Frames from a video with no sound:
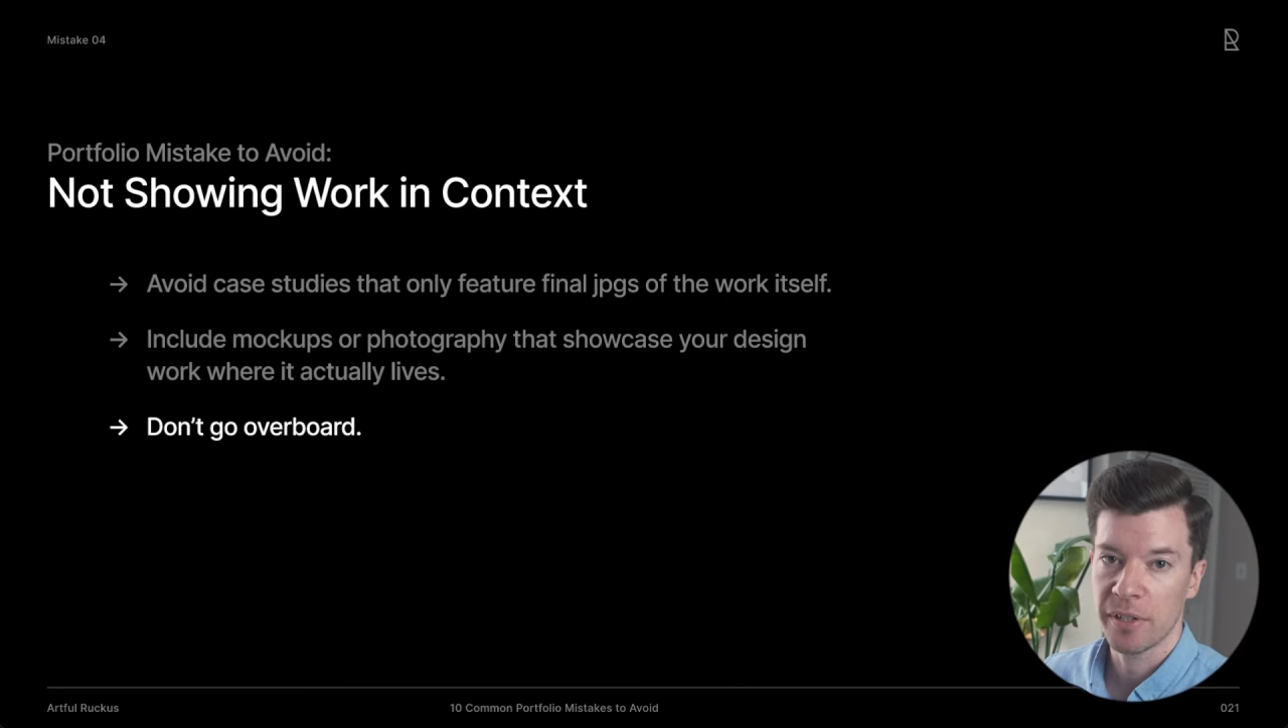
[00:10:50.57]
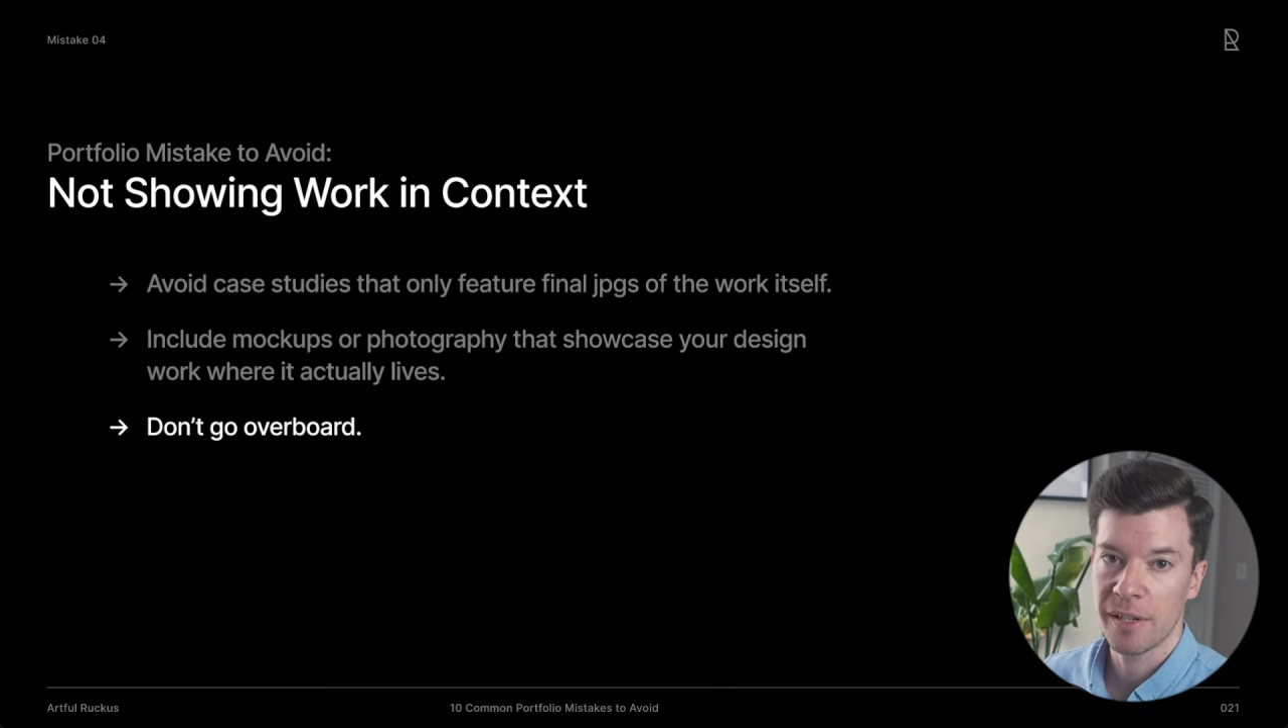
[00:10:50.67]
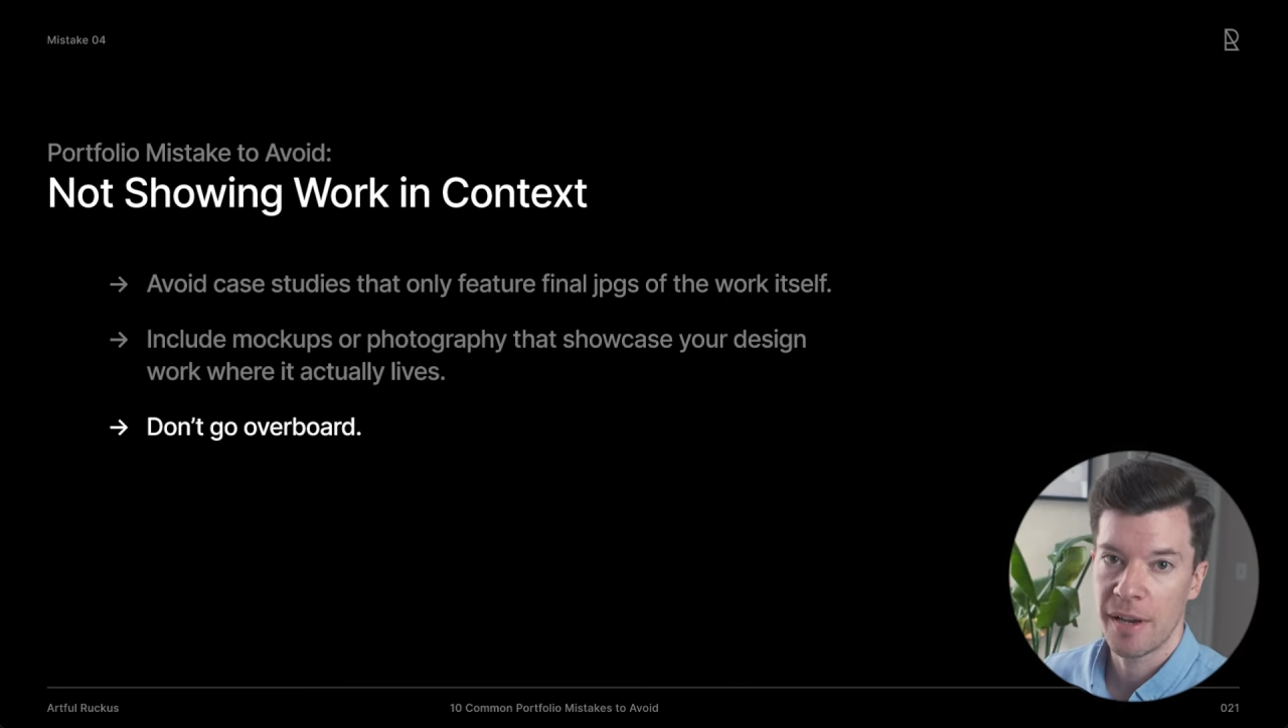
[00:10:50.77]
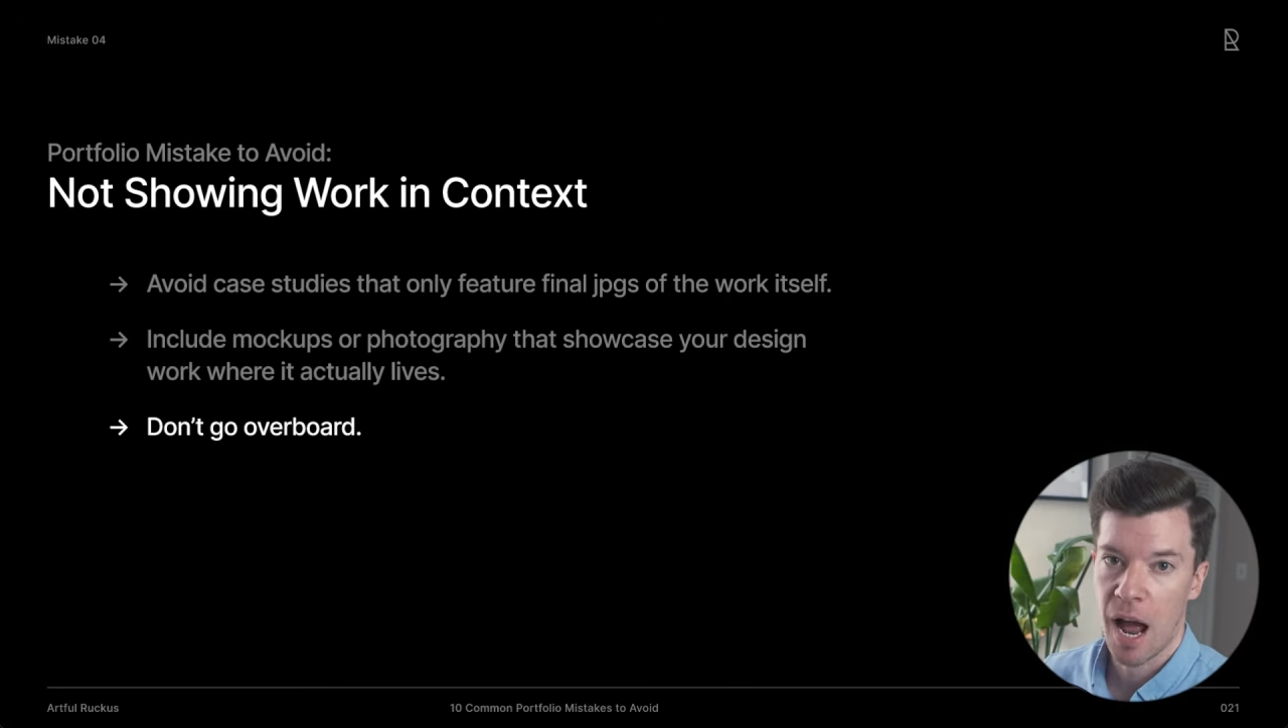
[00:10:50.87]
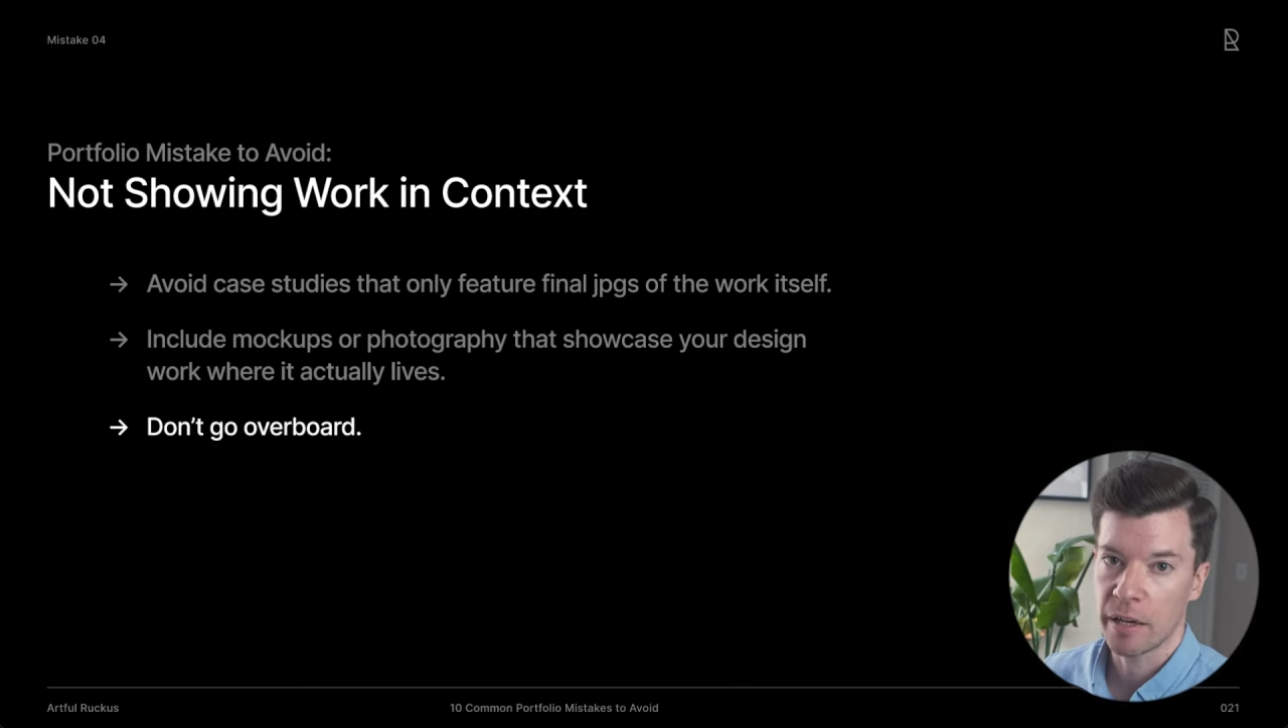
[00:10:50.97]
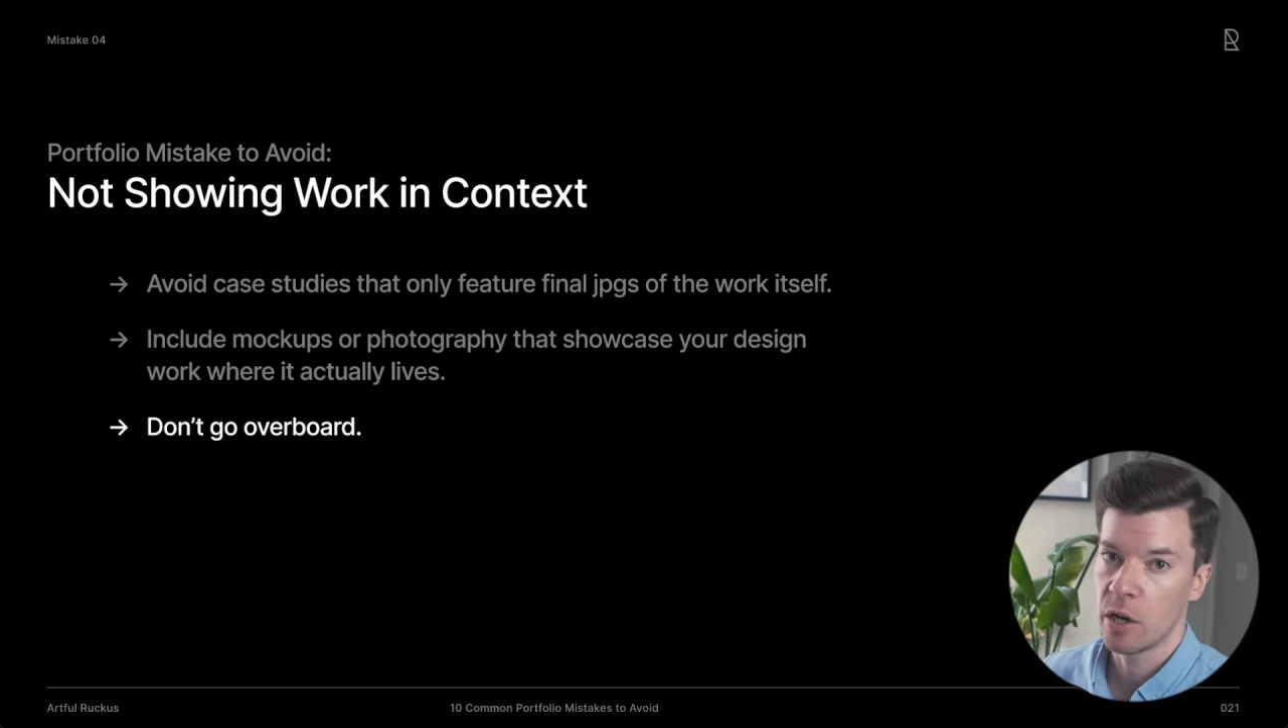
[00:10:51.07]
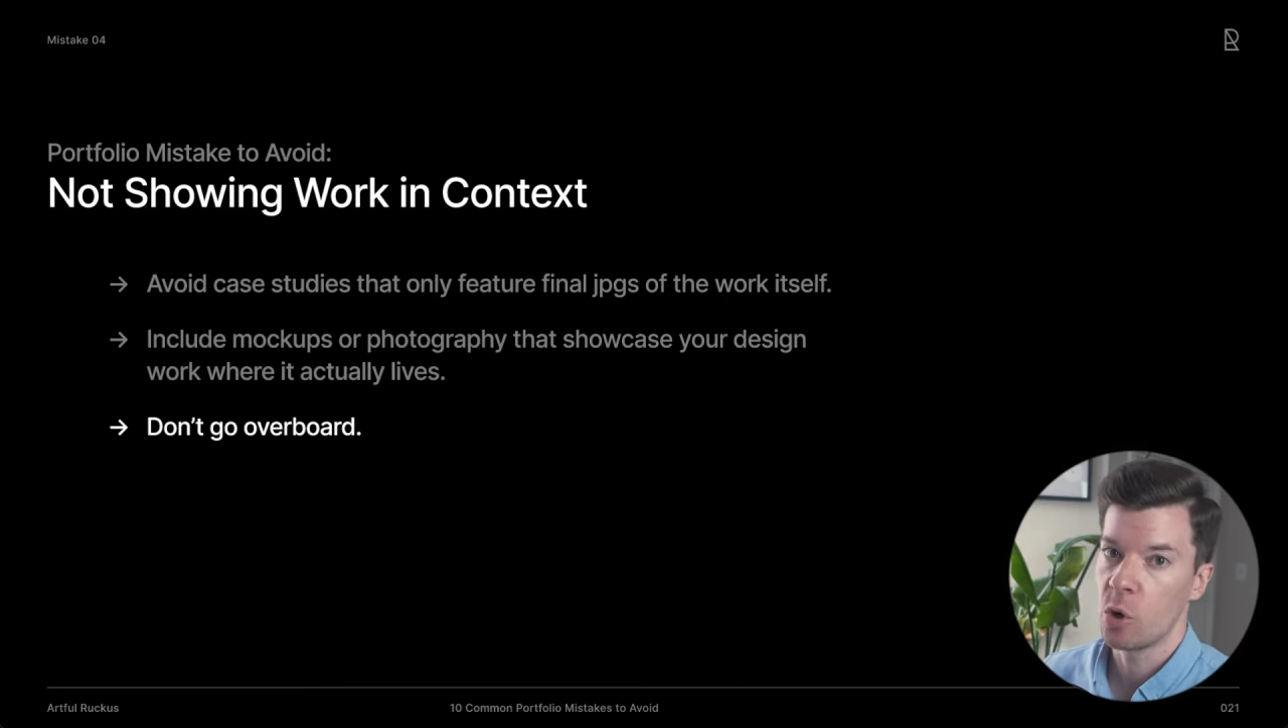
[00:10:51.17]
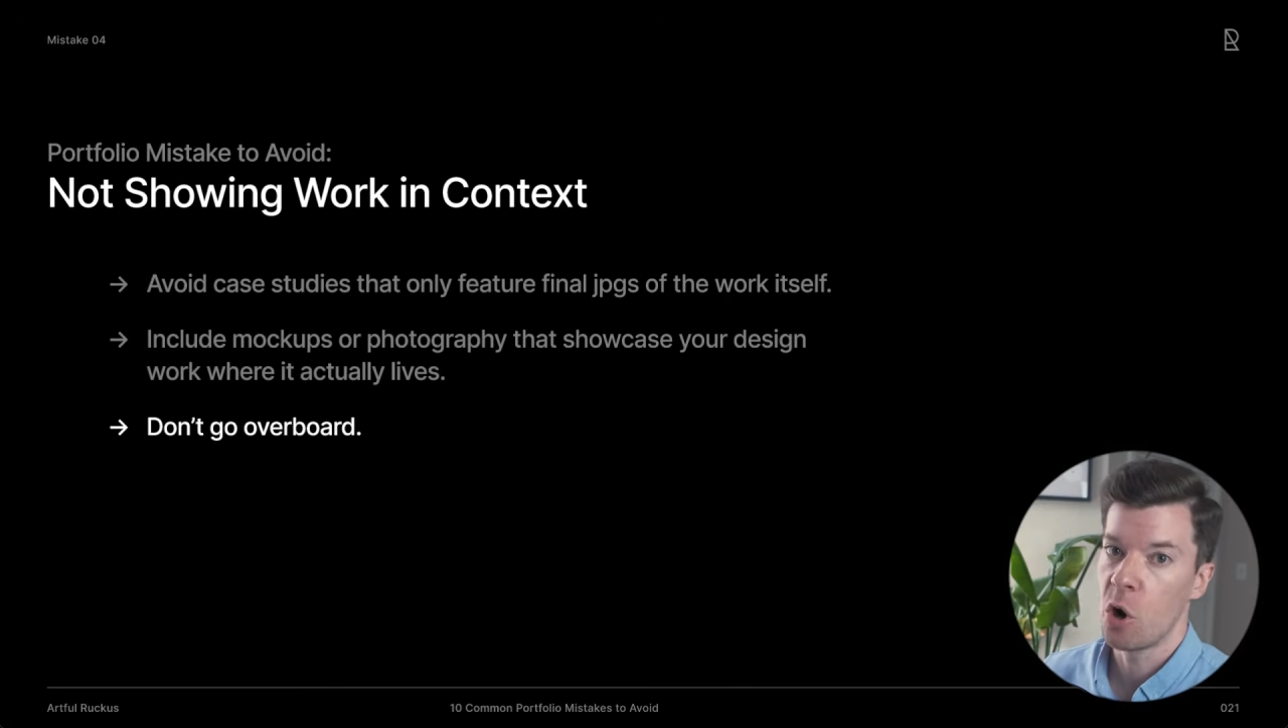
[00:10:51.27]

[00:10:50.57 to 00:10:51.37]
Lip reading: to not go